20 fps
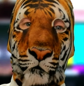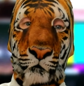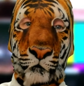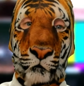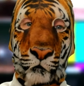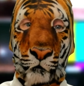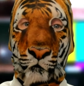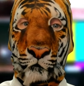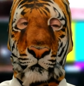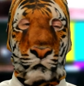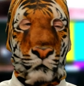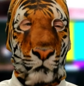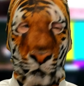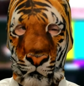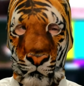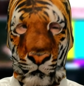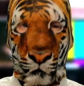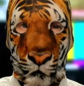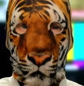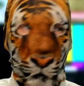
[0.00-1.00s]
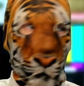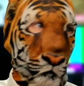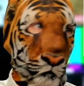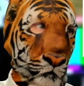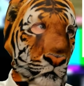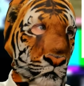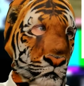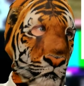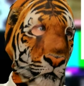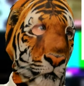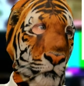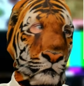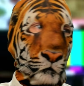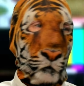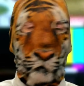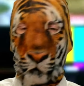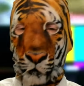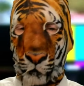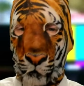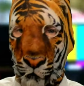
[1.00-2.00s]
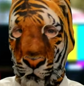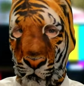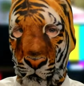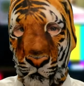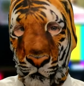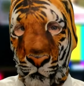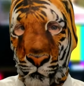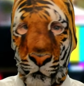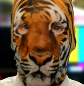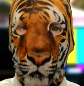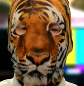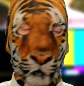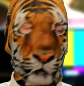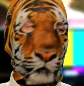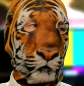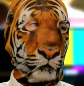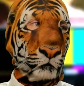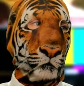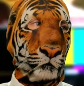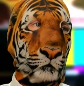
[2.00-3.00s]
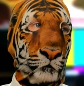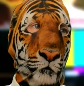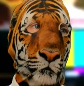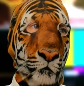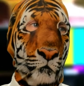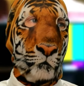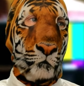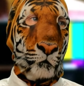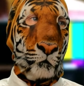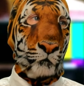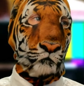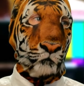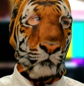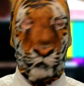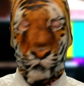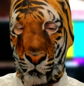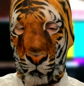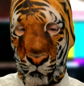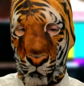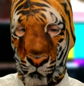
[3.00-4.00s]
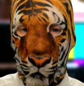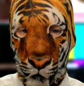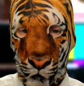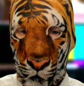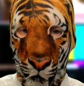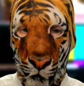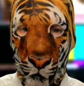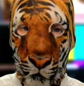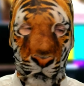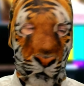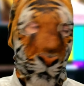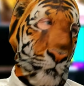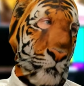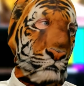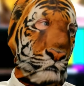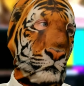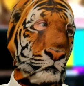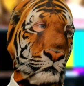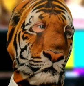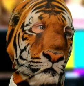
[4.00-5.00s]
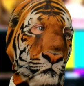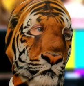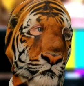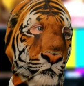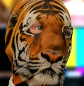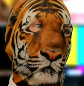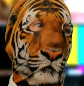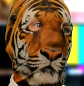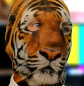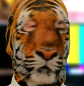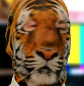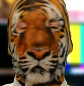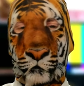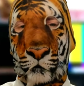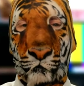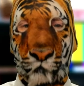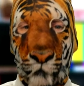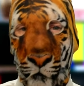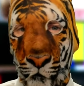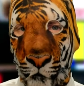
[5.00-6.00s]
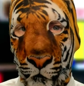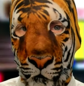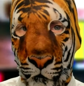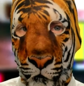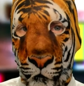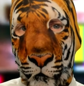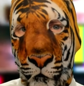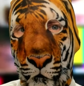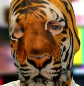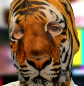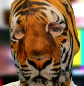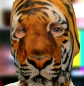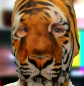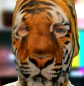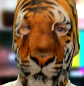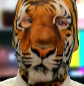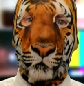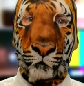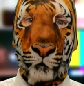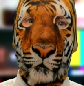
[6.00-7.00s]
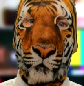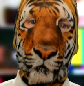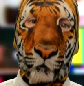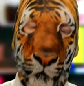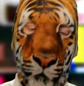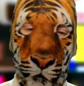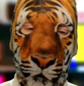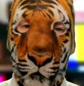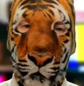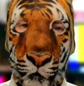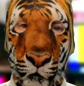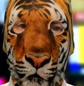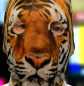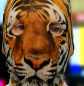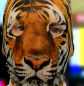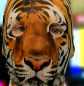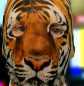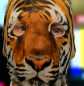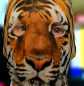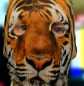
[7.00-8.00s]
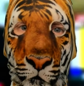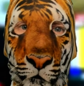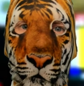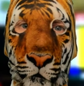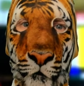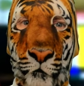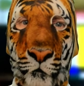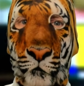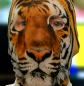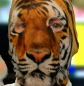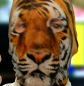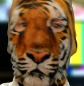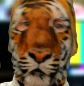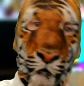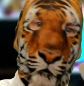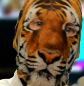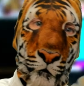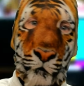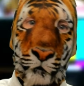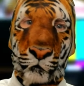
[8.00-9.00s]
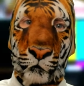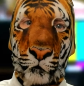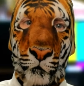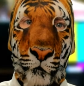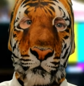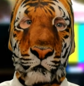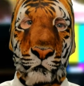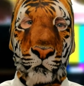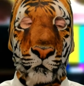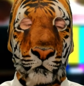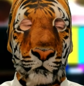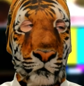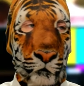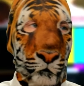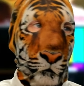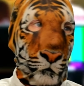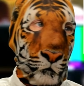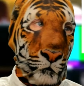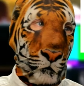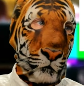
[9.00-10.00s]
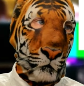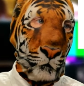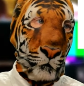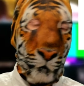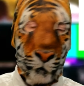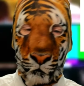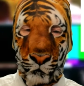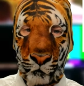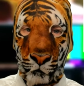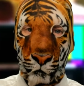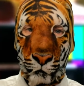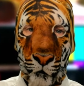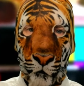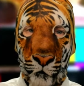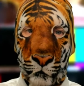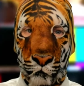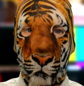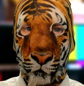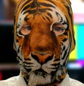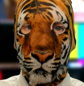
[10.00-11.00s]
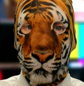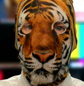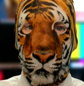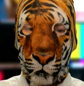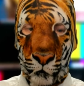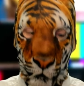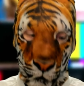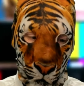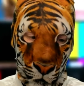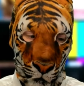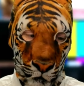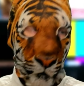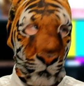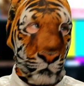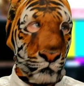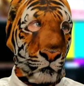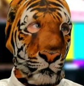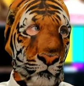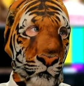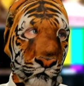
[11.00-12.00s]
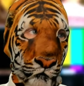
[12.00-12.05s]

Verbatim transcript: on conservatives. Well, it was conservatives' fault that they didn't let them in originally, and that's why they're so unhappy. And same thing with this. We didn't allow the kids to chop off their body parts, so that's why